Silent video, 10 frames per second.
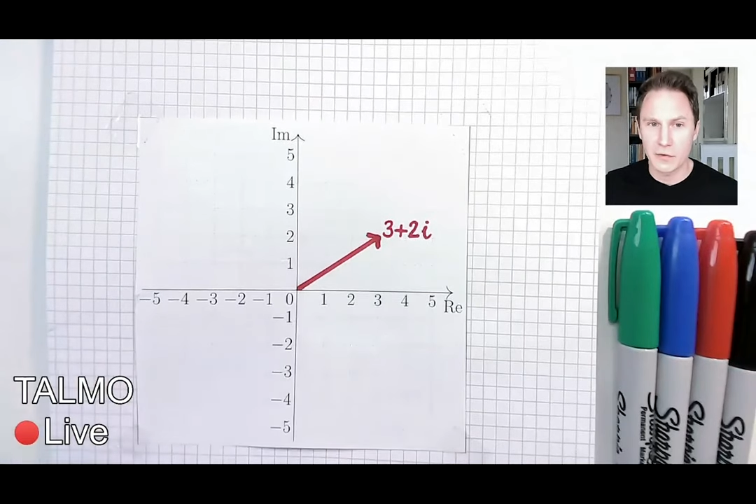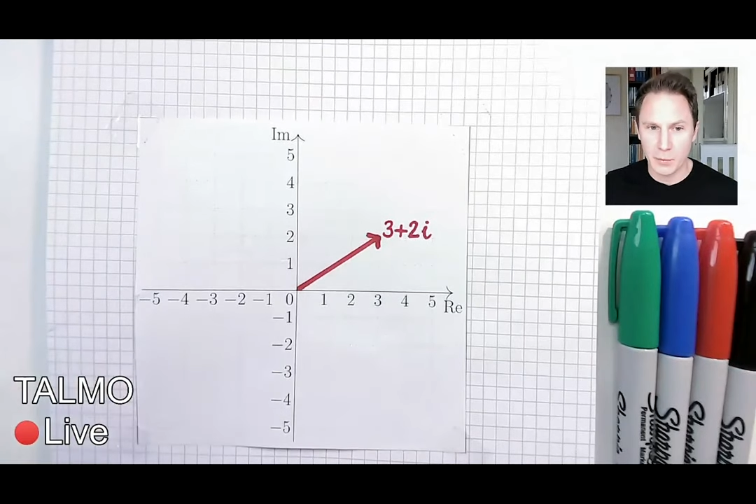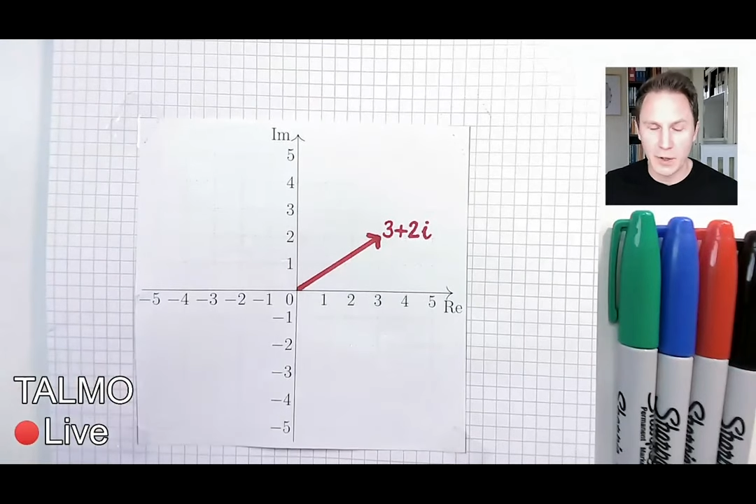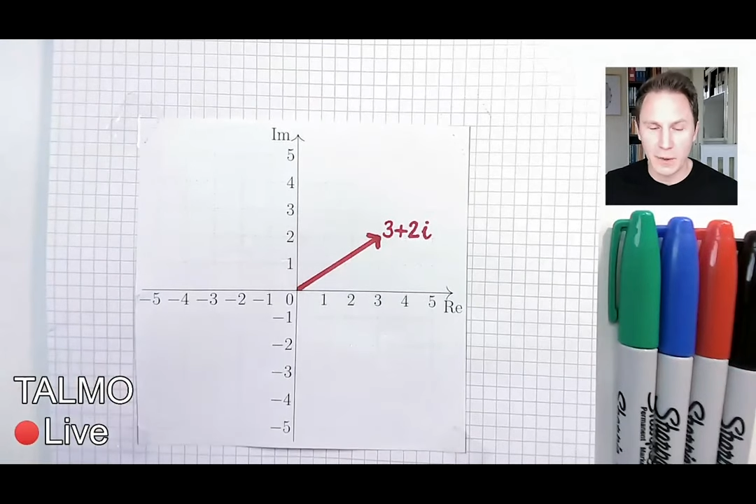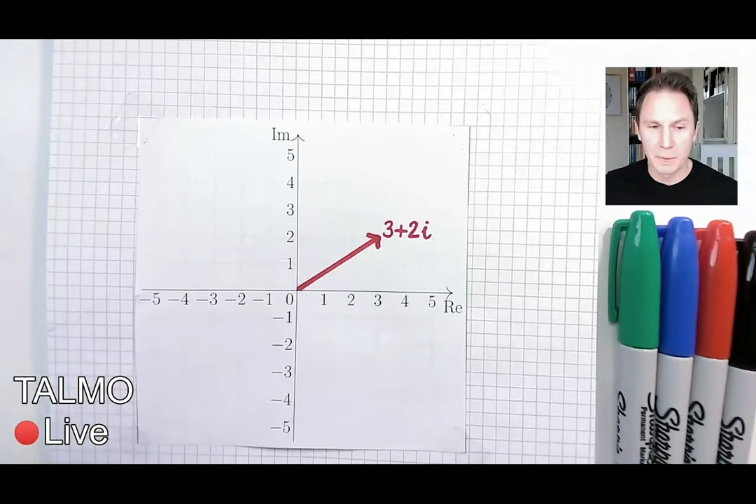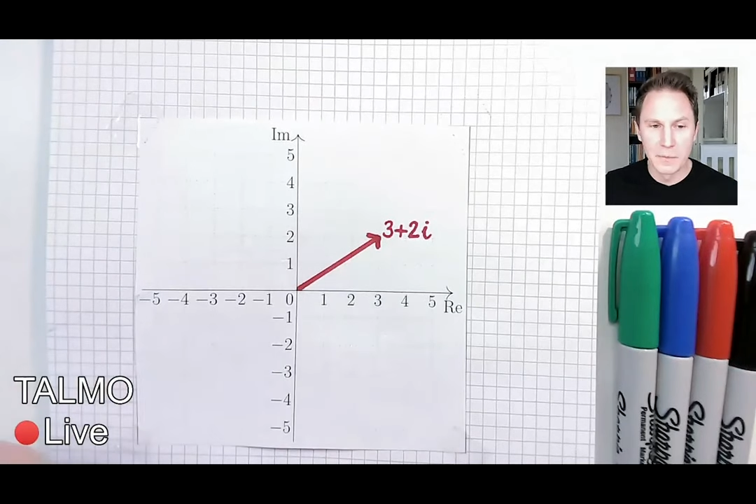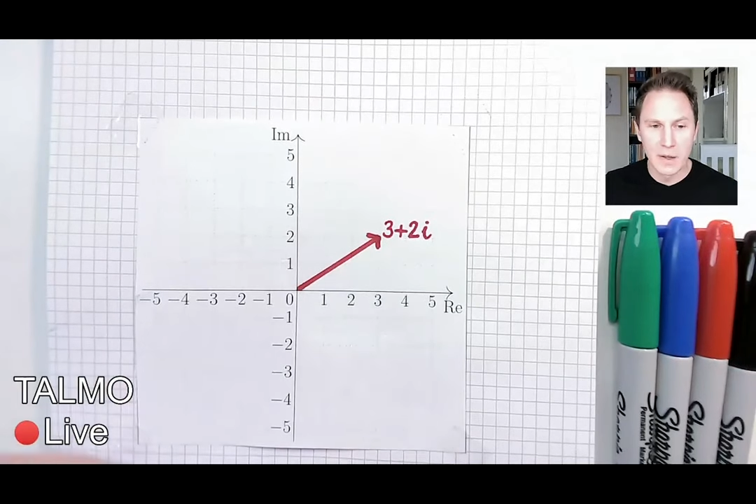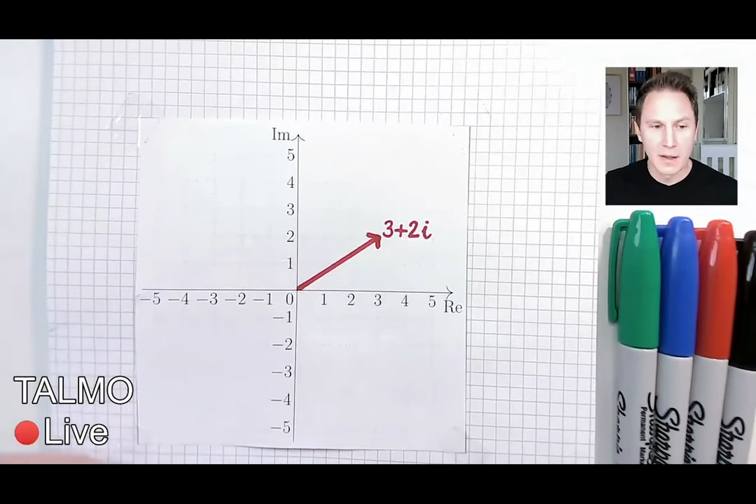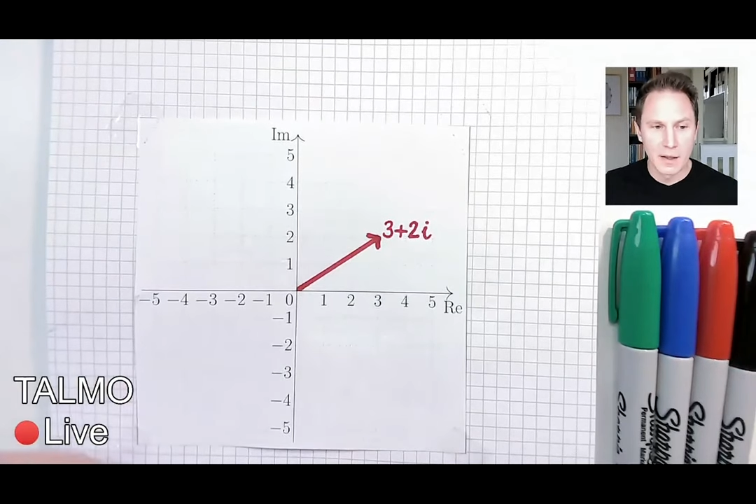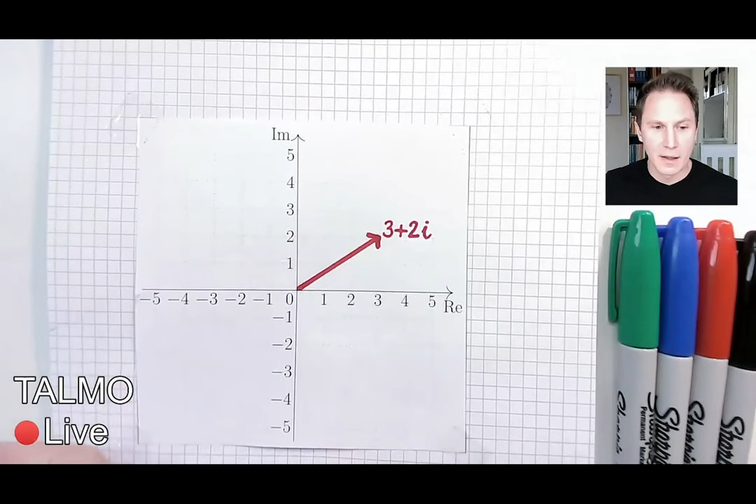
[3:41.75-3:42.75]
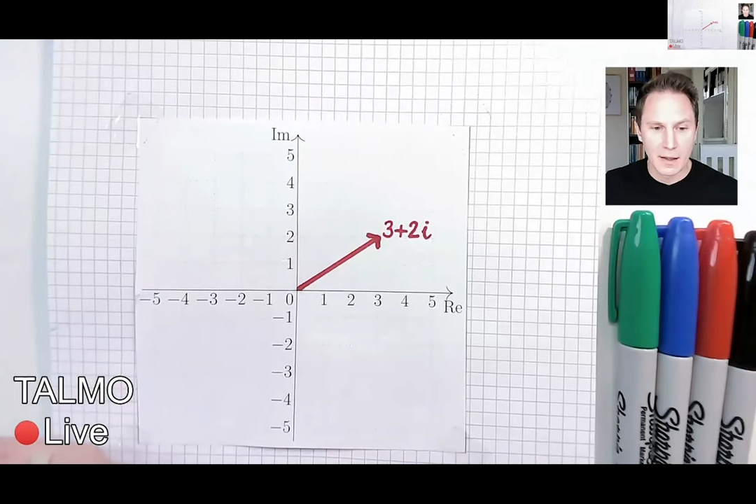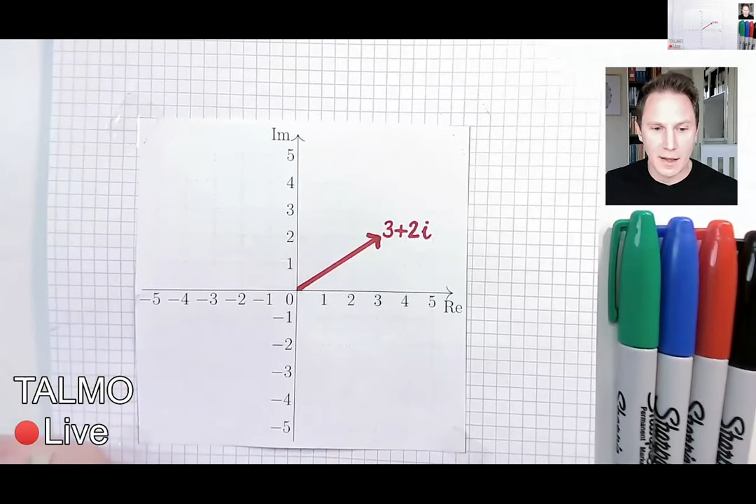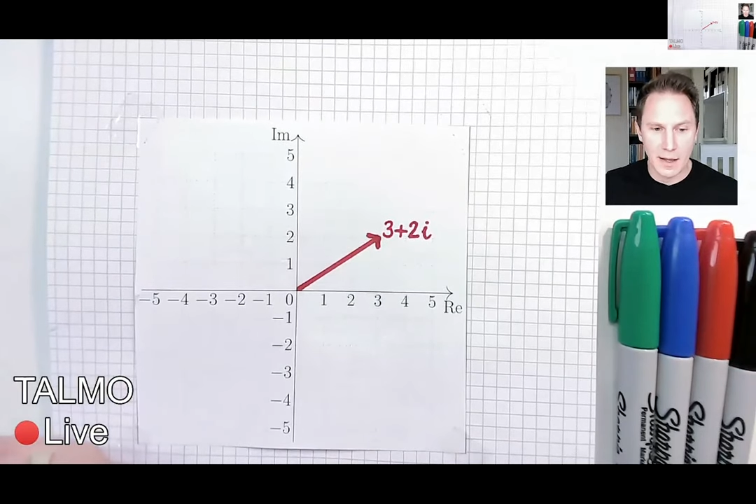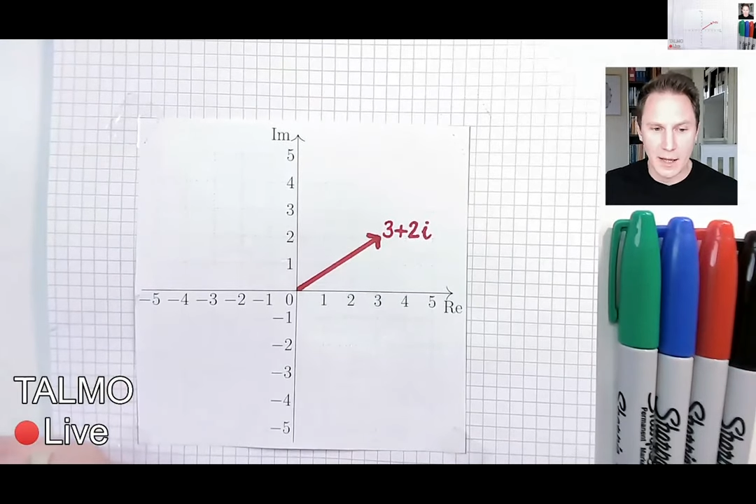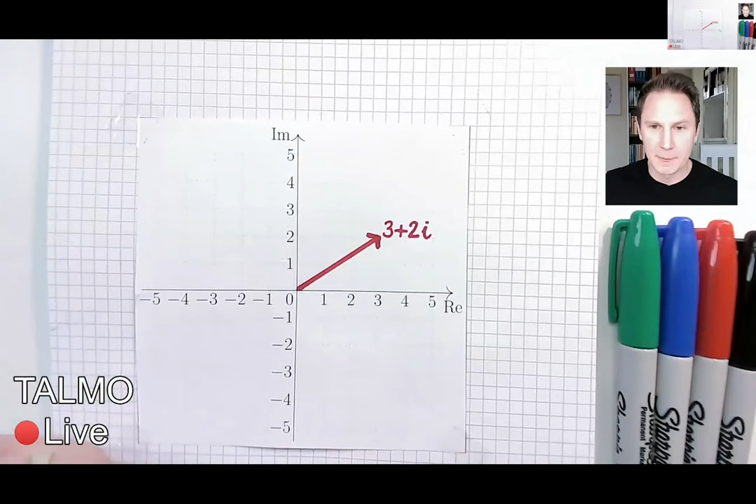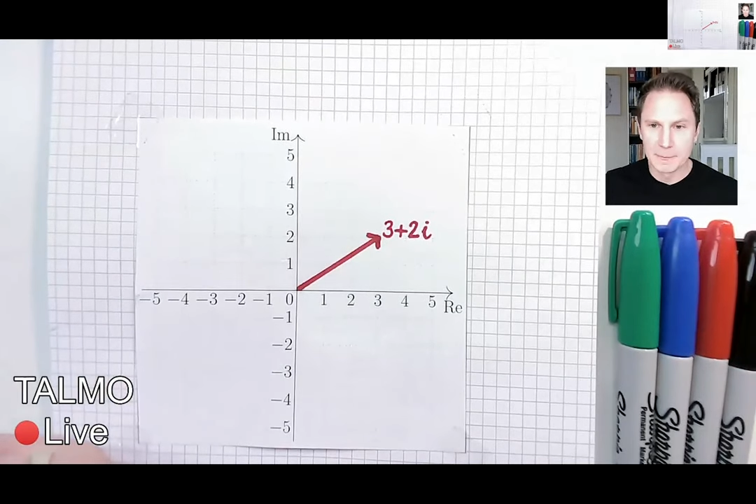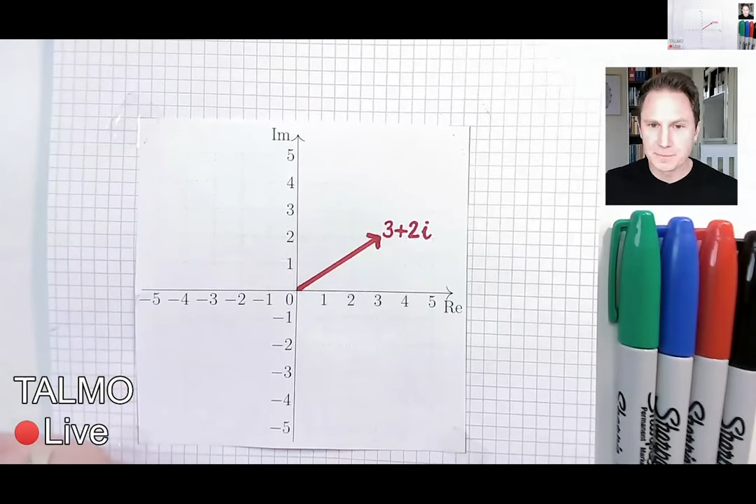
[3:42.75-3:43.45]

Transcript: problem. Um,